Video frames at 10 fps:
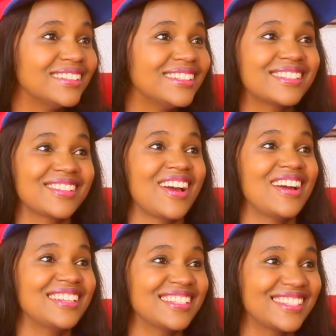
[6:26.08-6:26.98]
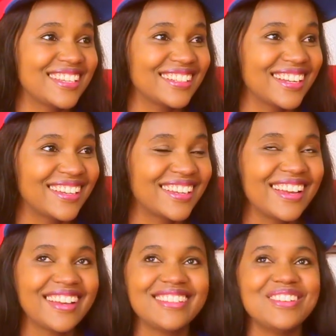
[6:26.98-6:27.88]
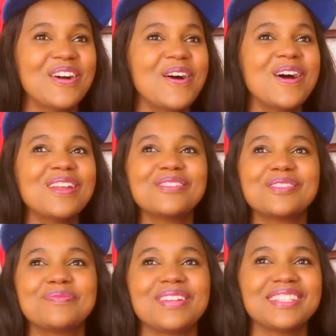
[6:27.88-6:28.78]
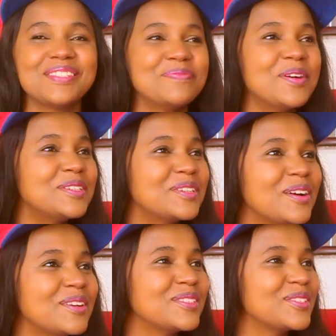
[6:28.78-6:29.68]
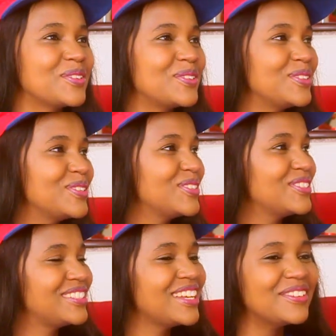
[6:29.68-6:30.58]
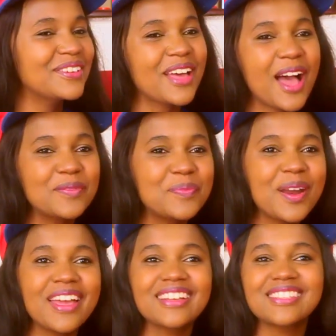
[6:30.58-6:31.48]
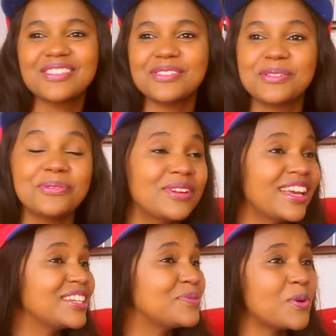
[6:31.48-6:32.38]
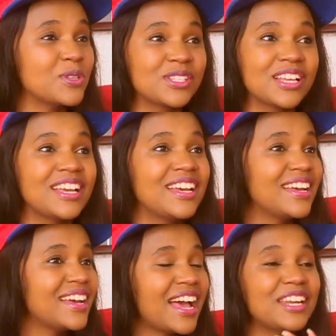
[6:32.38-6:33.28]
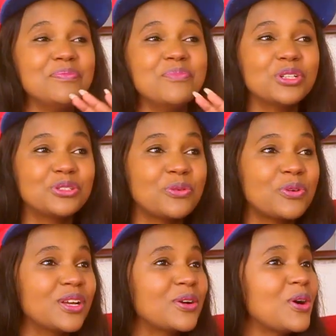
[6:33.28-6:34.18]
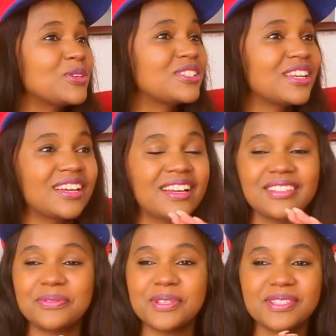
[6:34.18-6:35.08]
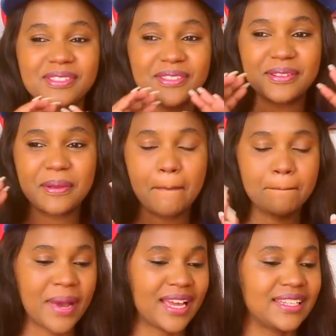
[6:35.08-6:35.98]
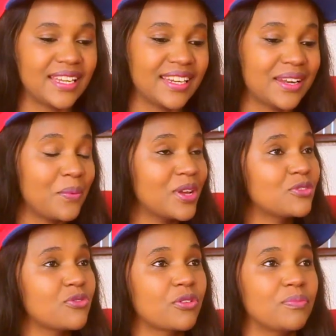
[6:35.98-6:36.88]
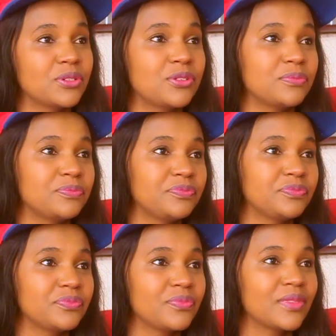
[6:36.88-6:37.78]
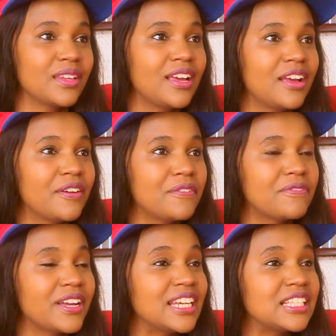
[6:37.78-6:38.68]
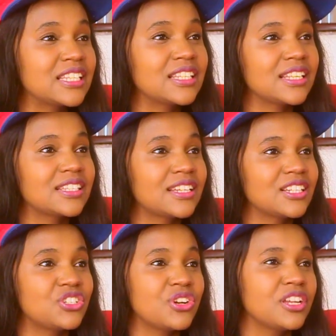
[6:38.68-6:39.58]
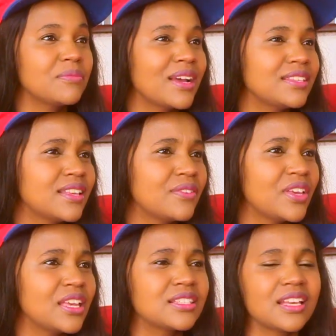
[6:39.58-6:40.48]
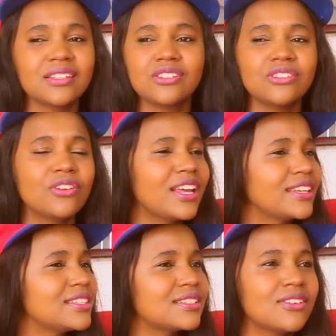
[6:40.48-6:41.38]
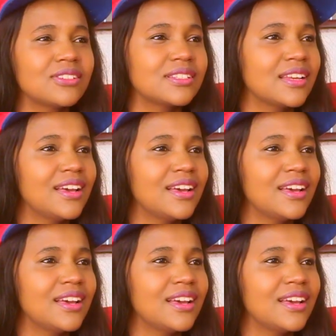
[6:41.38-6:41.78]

It's the hardest thing. Like, you're all over the place, emotions, you're dealing with heartbreaks, like, it was an emotional roller coaster. It was bad, and I went rock bottom. Finances, I started draining my savings, and like, it's not